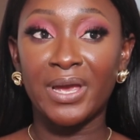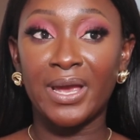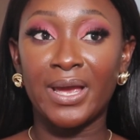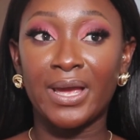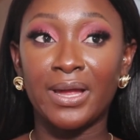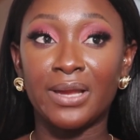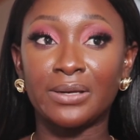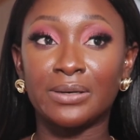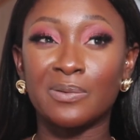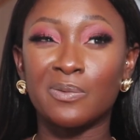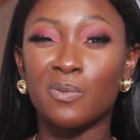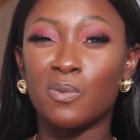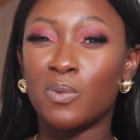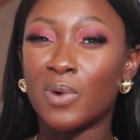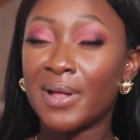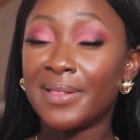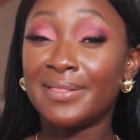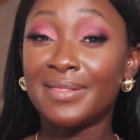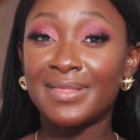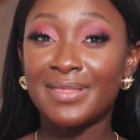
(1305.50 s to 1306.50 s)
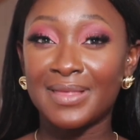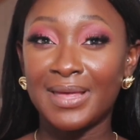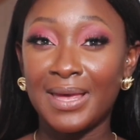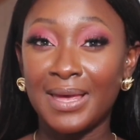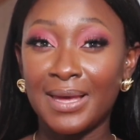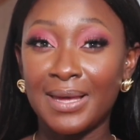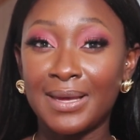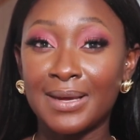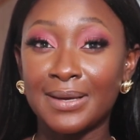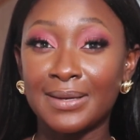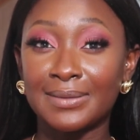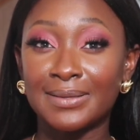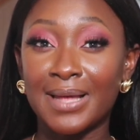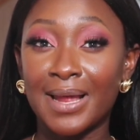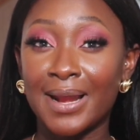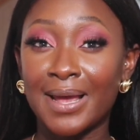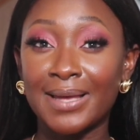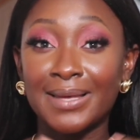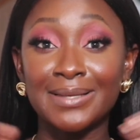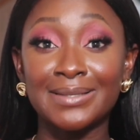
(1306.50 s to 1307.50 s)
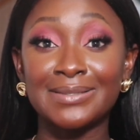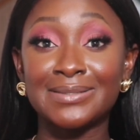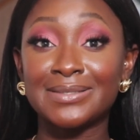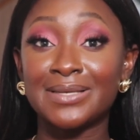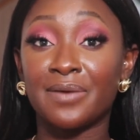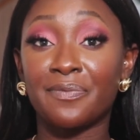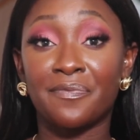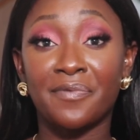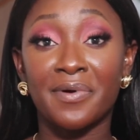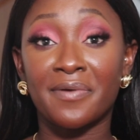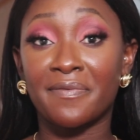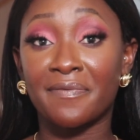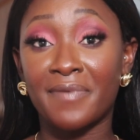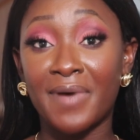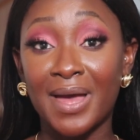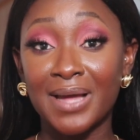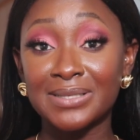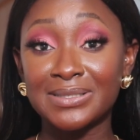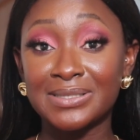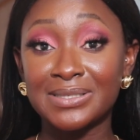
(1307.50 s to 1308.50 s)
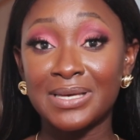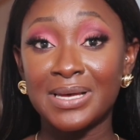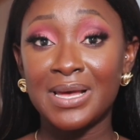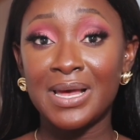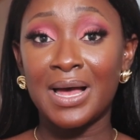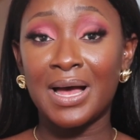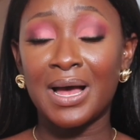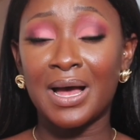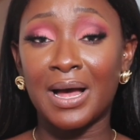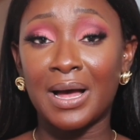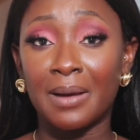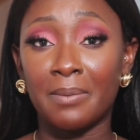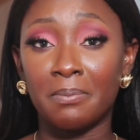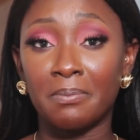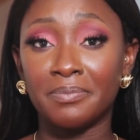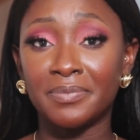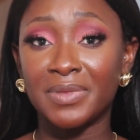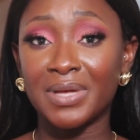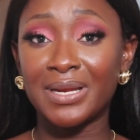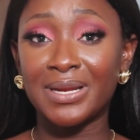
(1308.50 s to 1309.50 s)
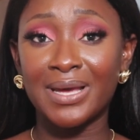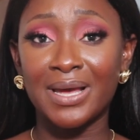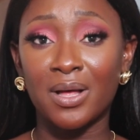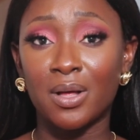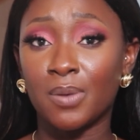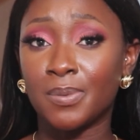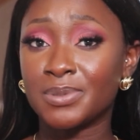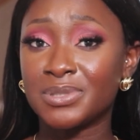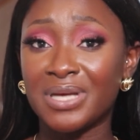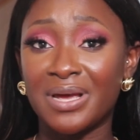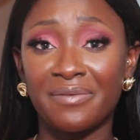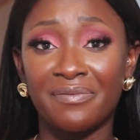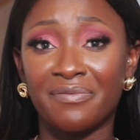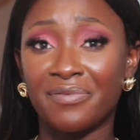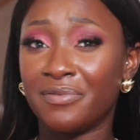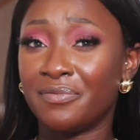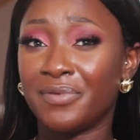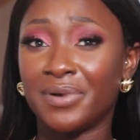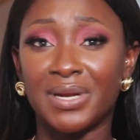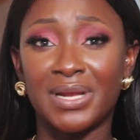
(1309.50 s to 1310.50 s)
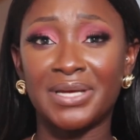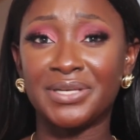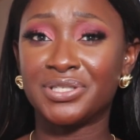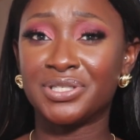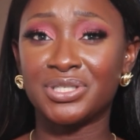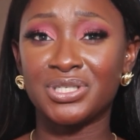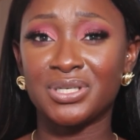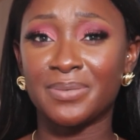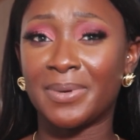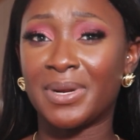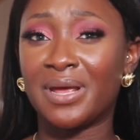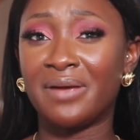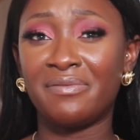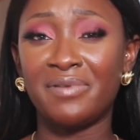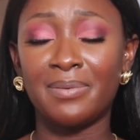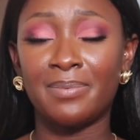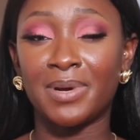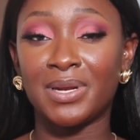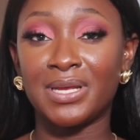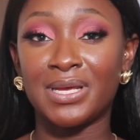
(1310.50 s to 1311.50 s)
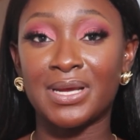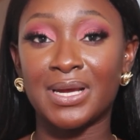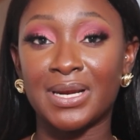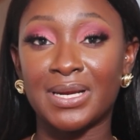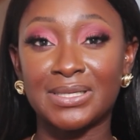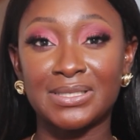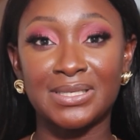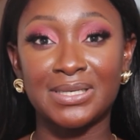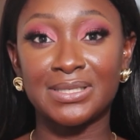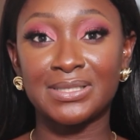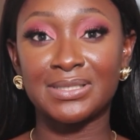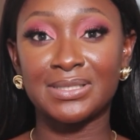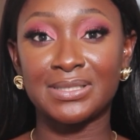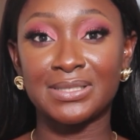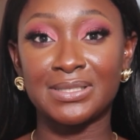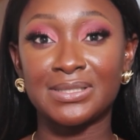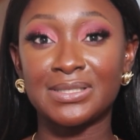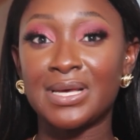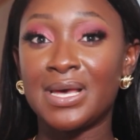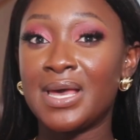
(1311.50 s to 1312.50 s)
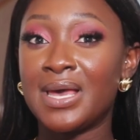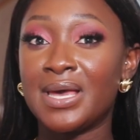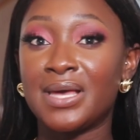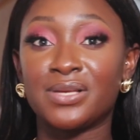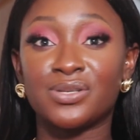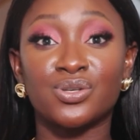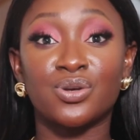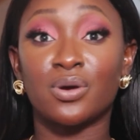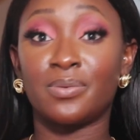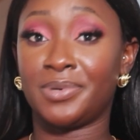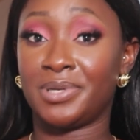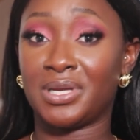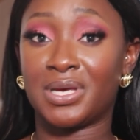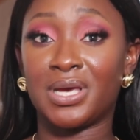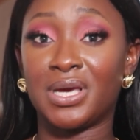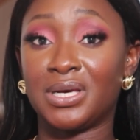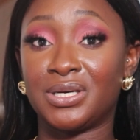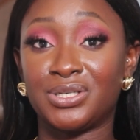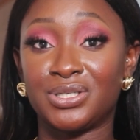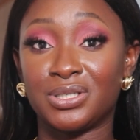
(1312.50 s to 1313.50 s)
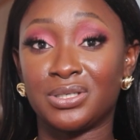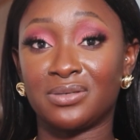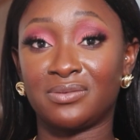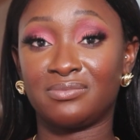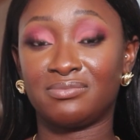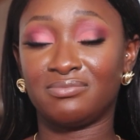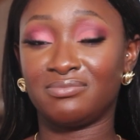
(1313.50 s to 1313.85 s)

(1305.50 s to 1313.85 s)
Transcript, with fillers: And one thing that I can say for a fact, um, that helps every relationship, and everybody can attest to this, is communication.